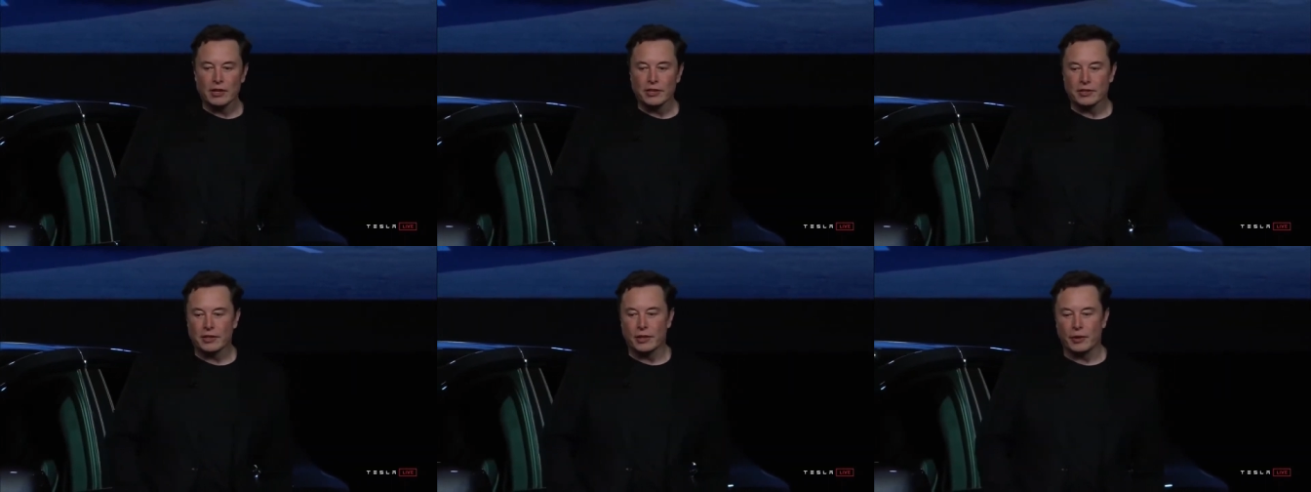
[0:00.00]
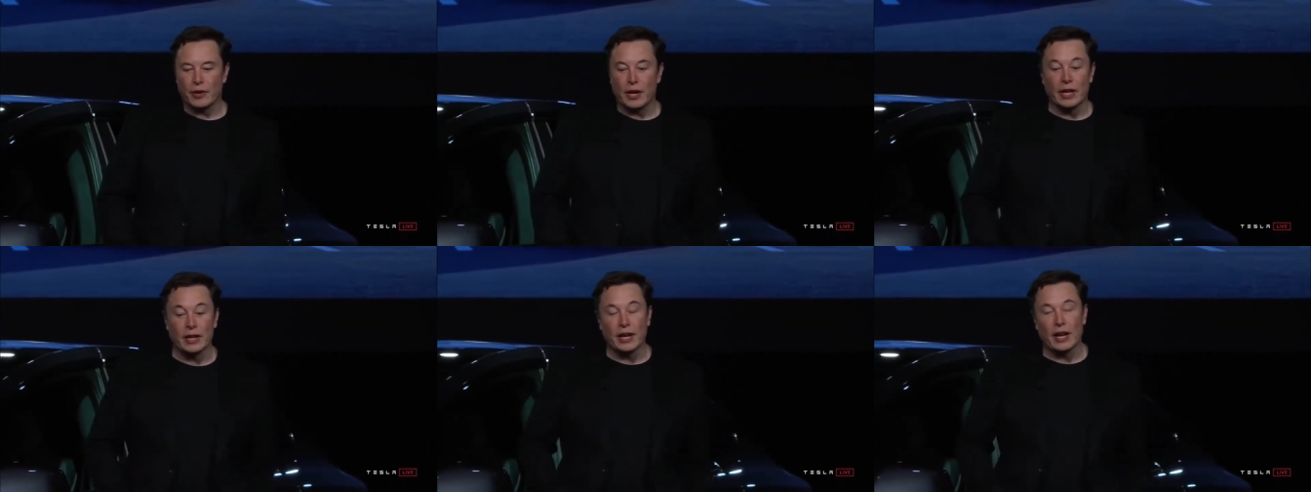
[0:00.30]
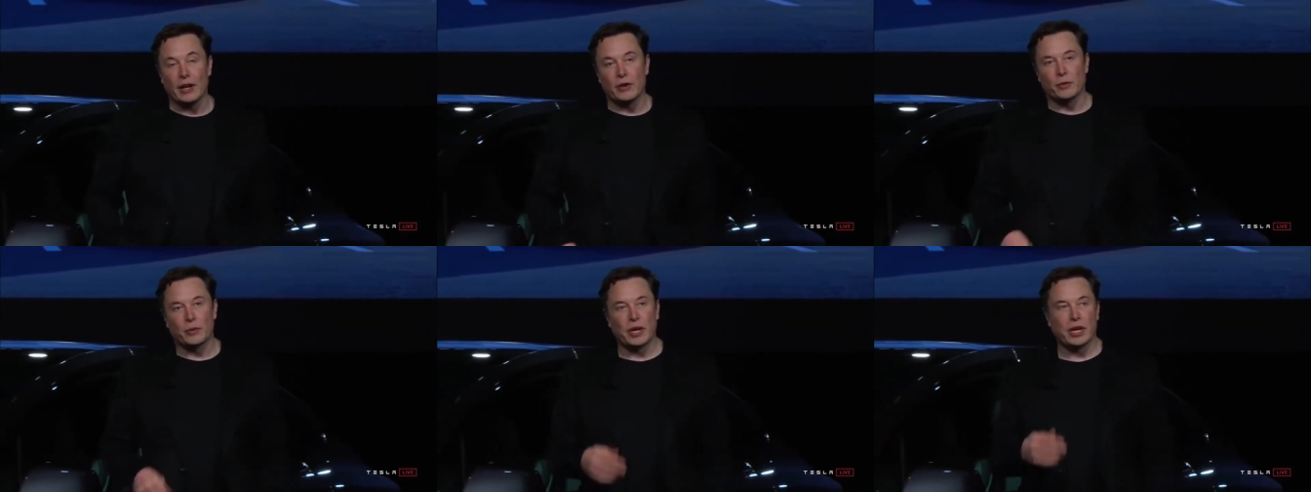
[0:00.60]
So, and,
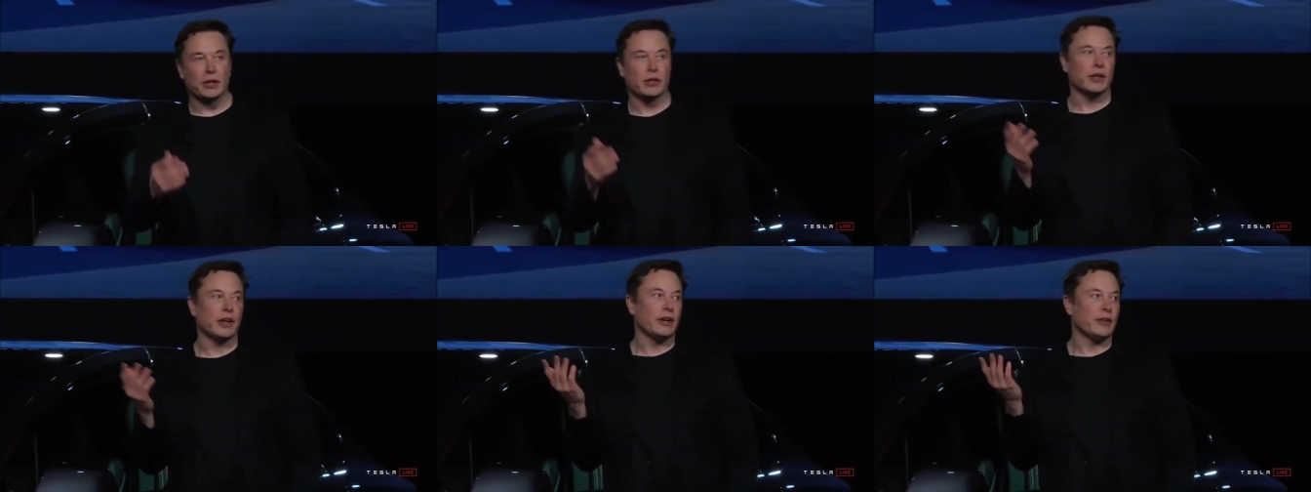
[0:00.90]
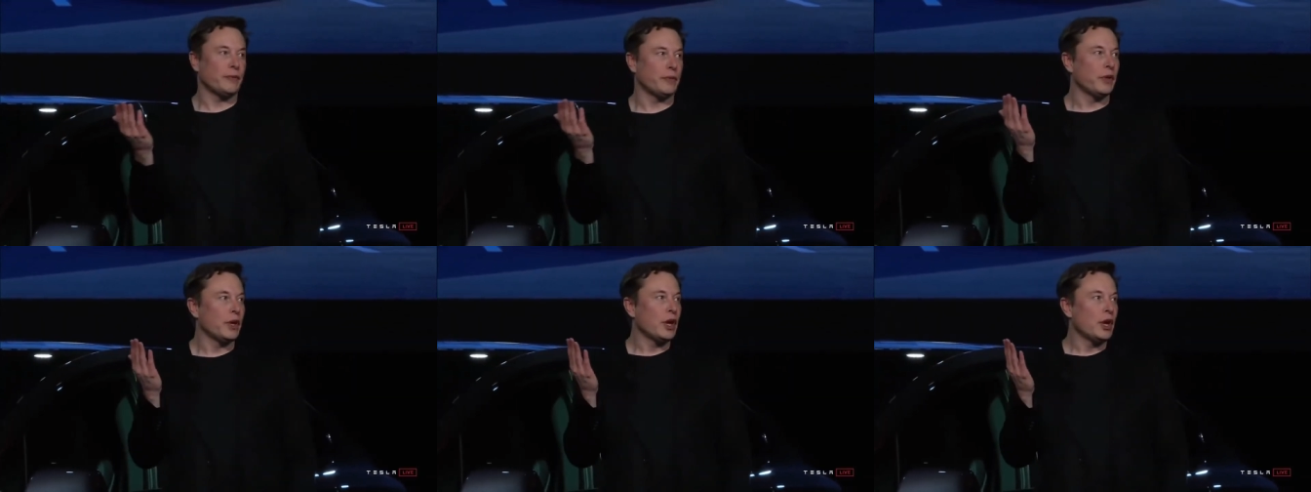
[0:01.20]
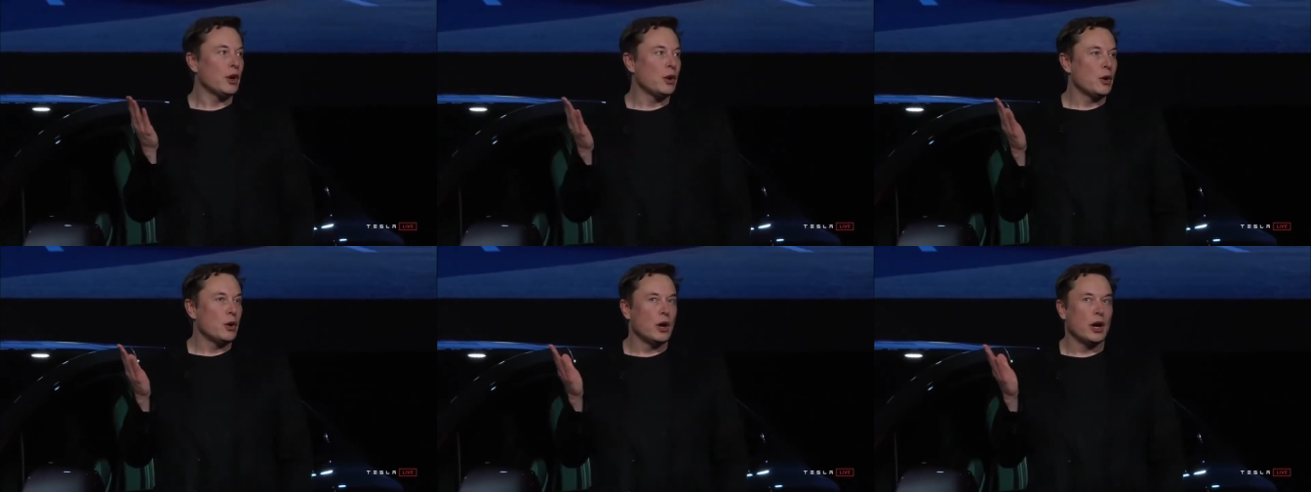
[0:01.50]
and we, uh,
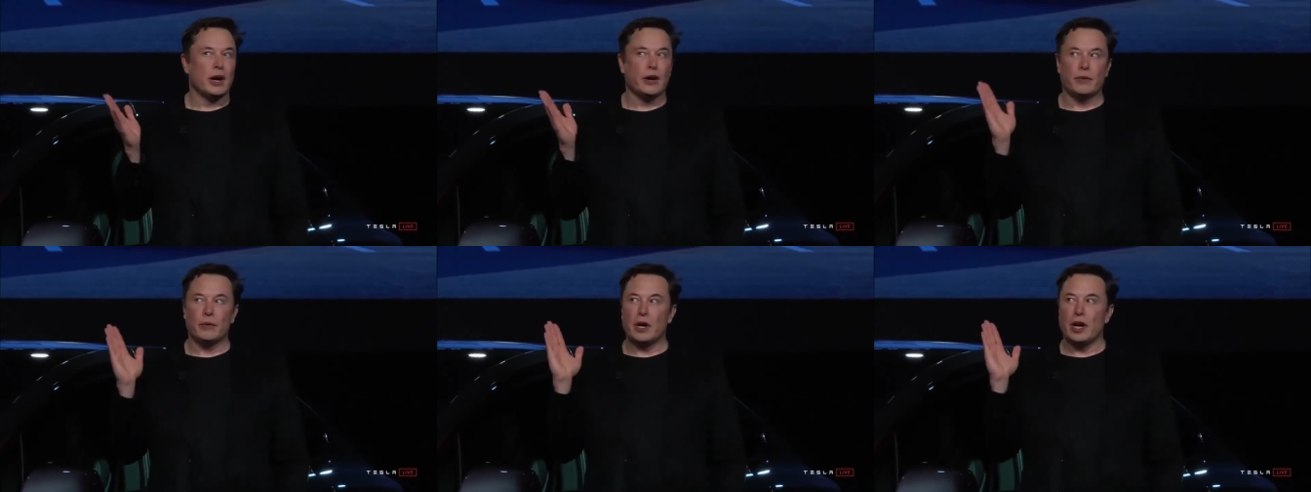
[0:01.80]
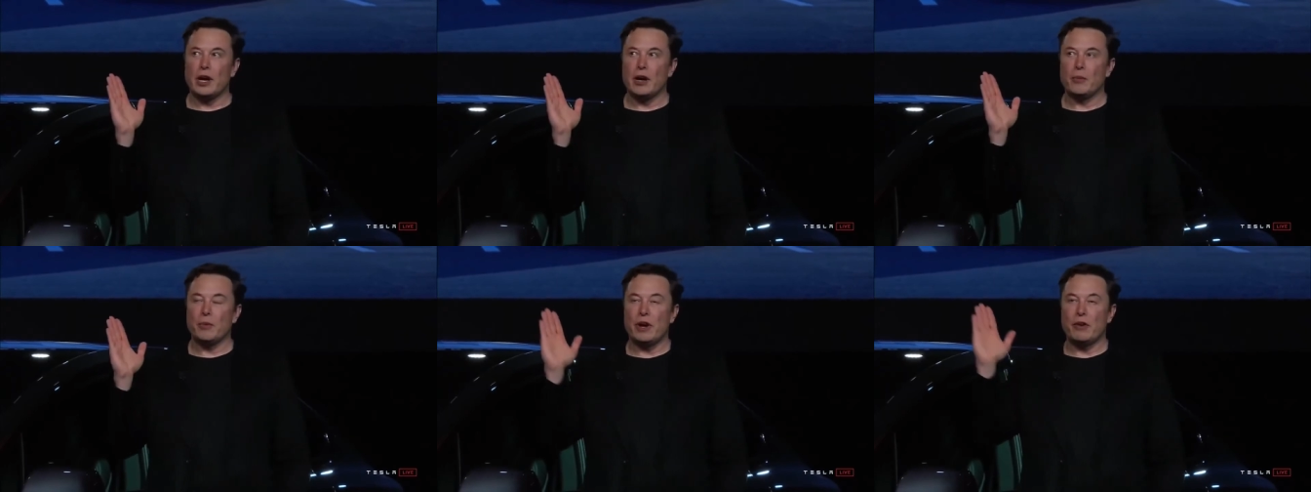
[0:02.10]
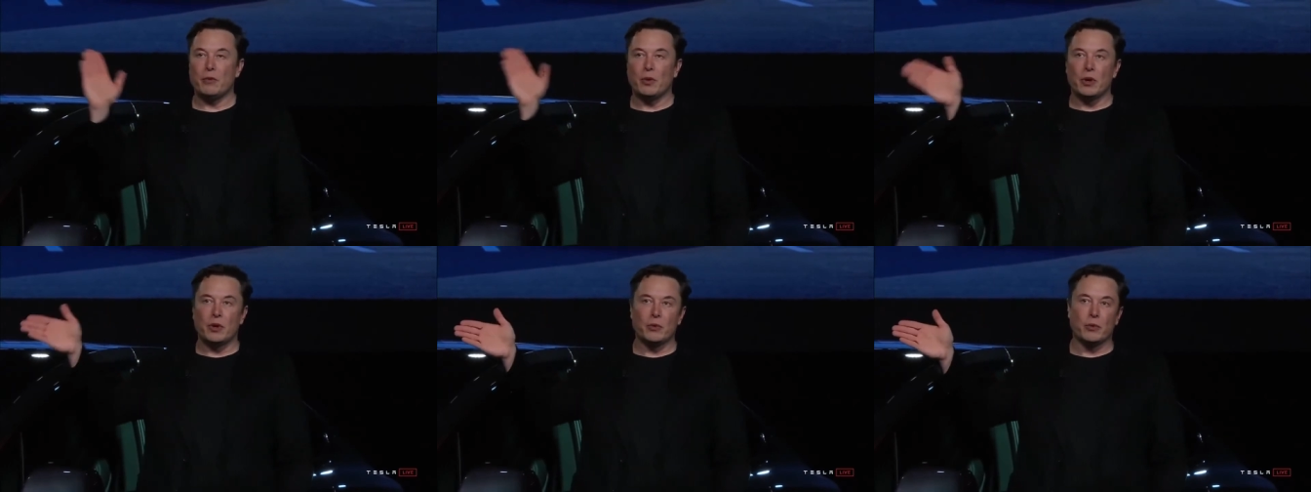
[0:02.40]
uh, we
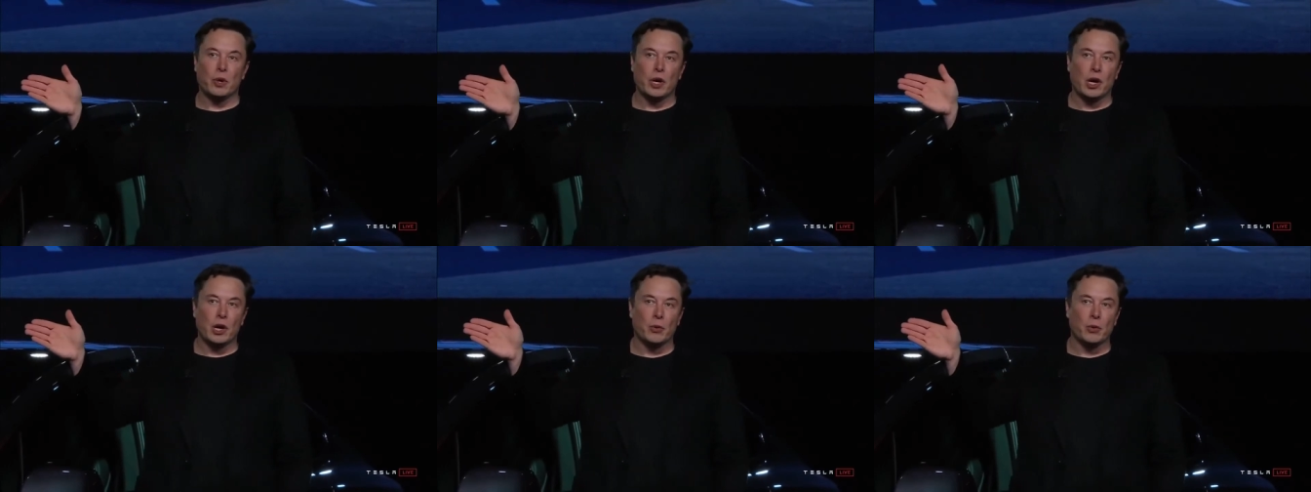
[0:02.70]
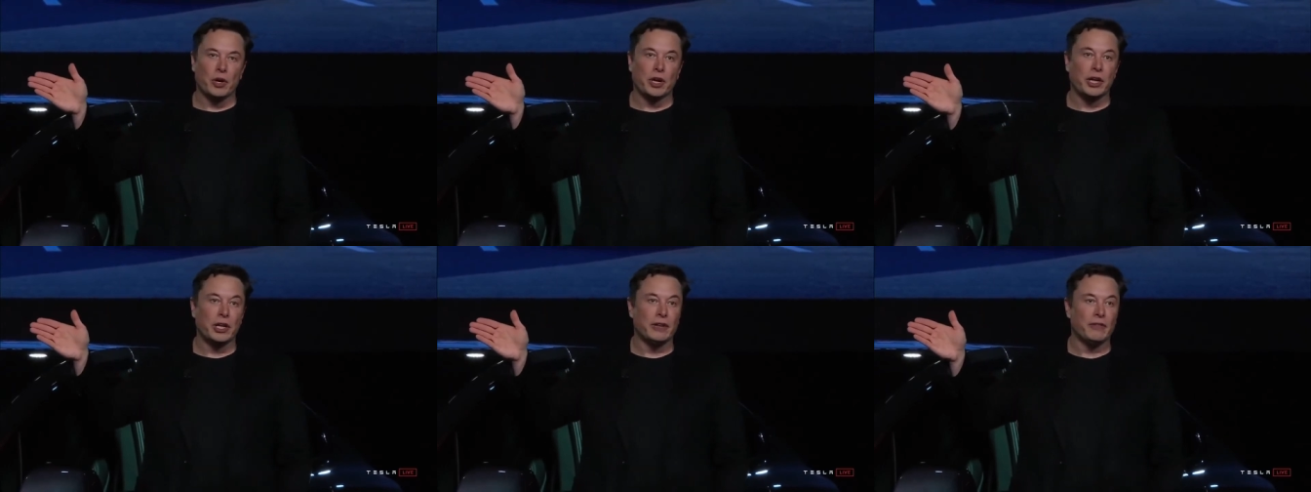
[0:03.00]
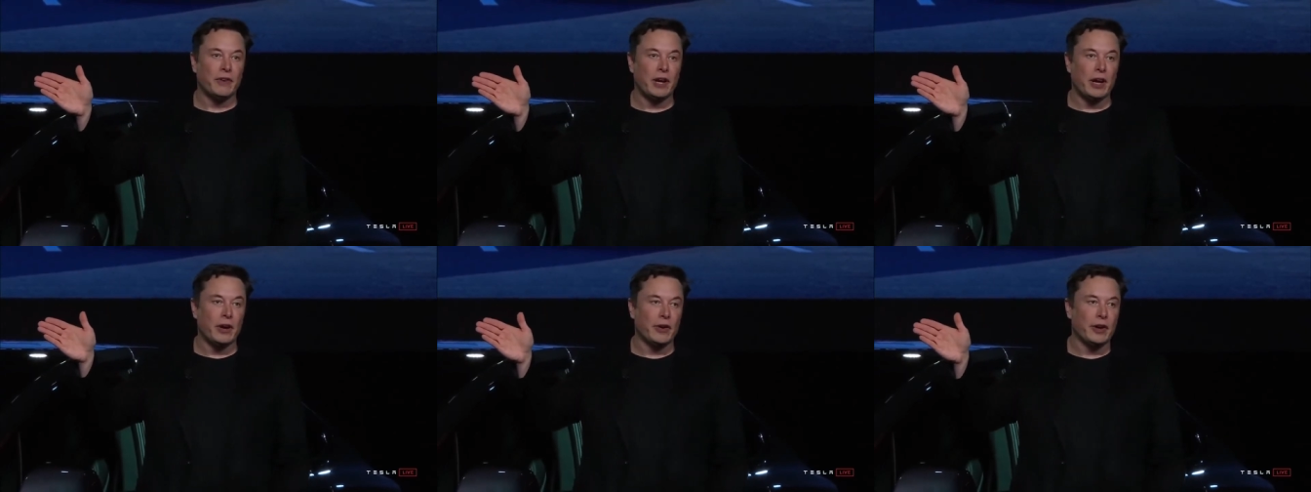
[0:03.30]
have one uh, working in
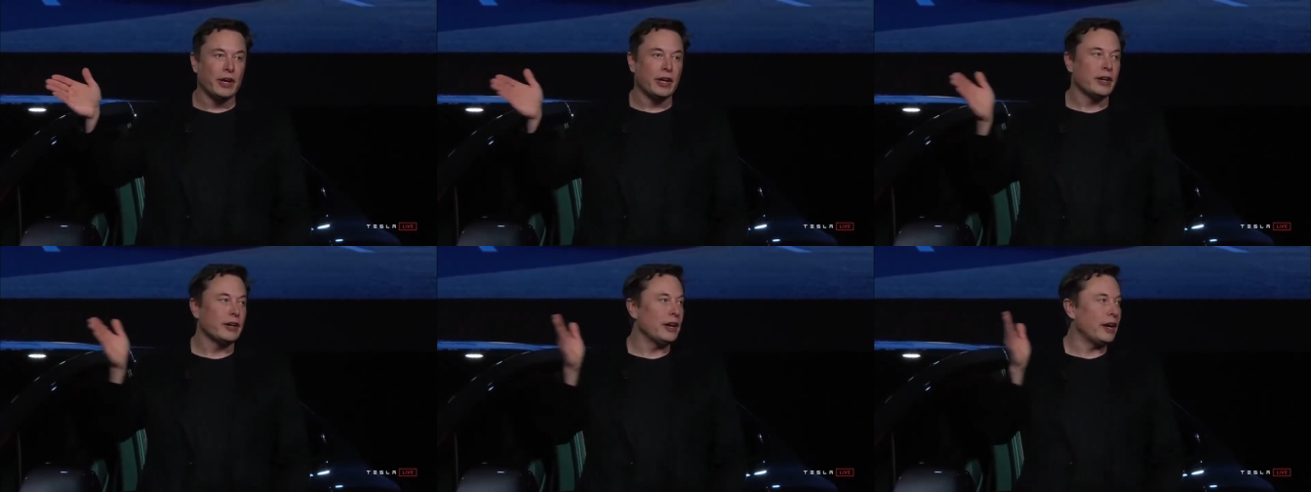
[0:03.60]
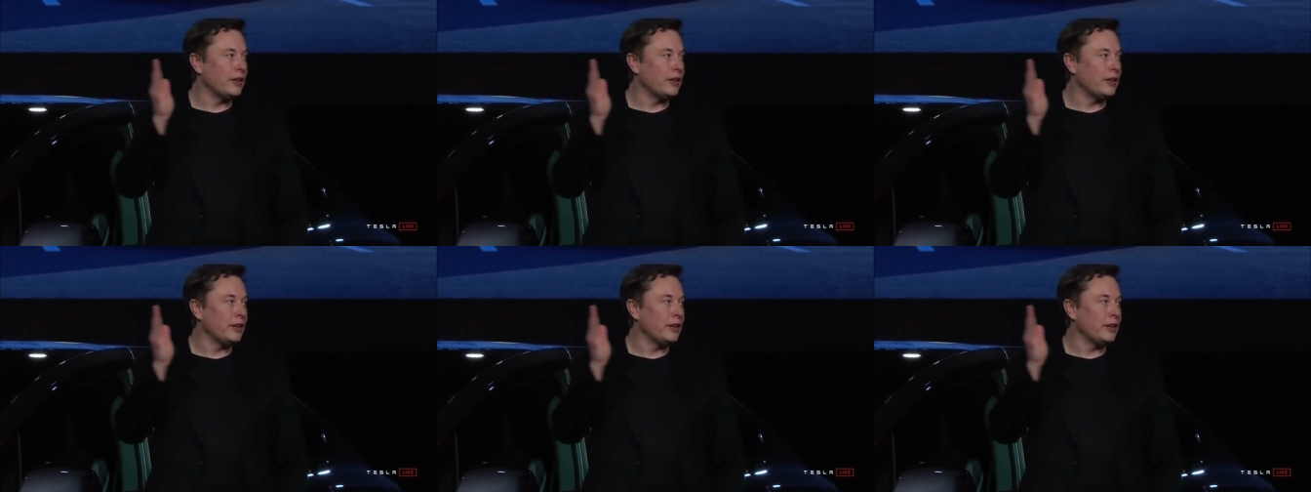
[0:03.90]
the Bay Area,